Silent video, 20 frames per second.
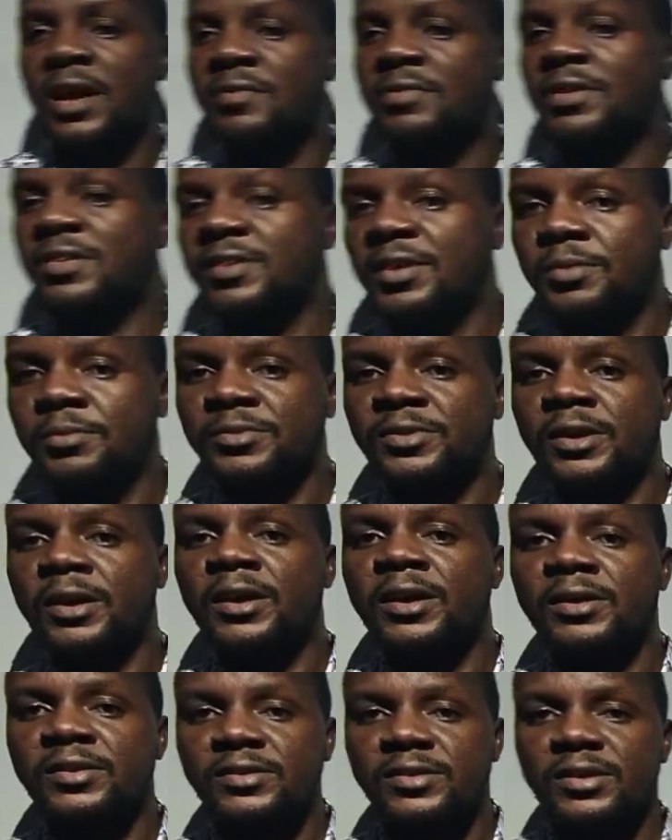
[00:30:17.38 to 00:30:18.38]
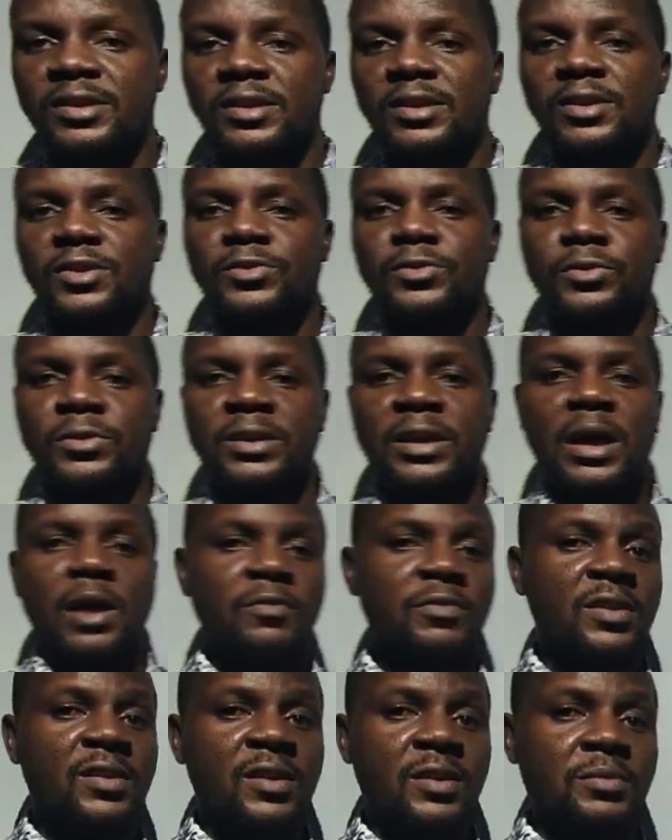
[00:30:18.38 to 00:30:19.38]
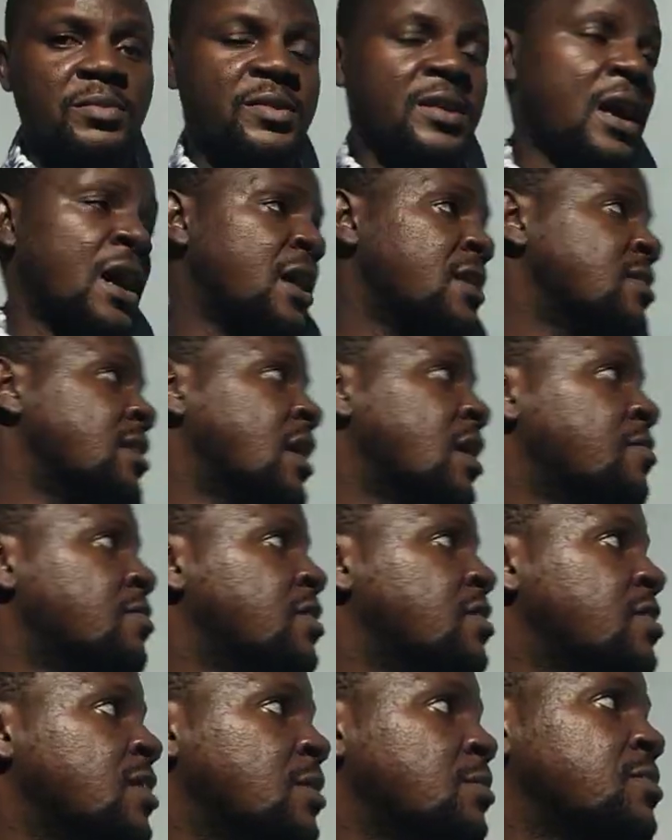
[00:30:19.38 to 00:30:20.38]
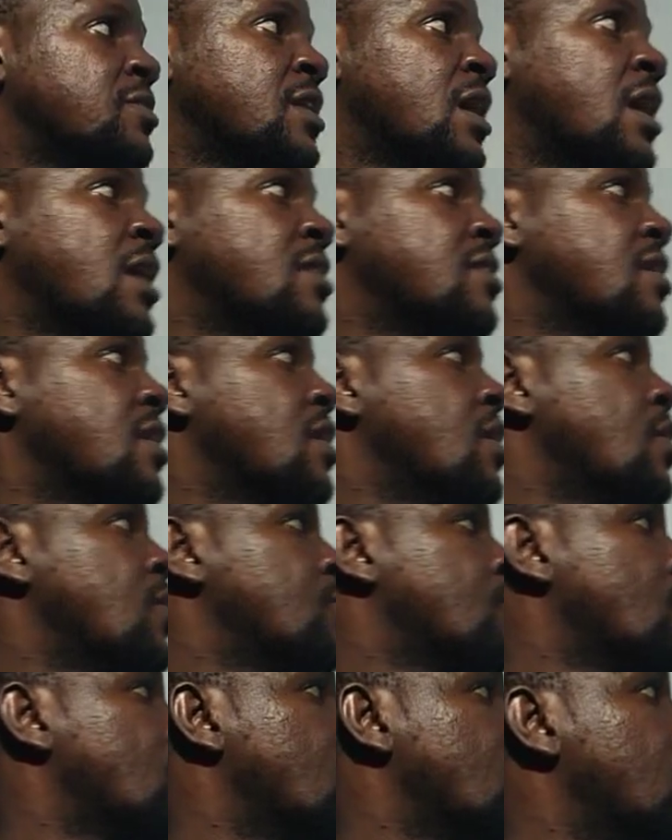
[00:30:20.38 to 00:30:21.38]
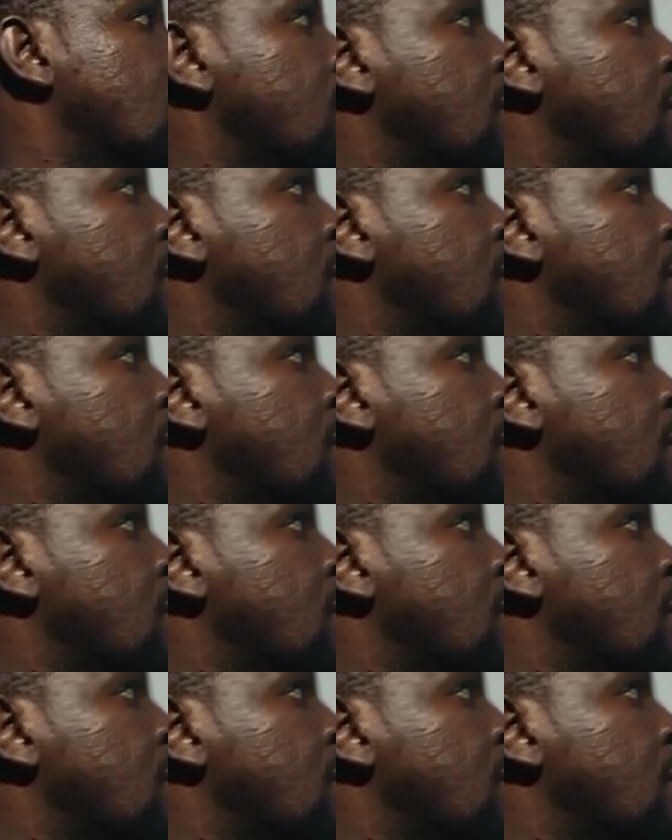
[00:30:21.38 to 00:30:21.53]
have the same charge. So they have the same charge. They have the same charge. So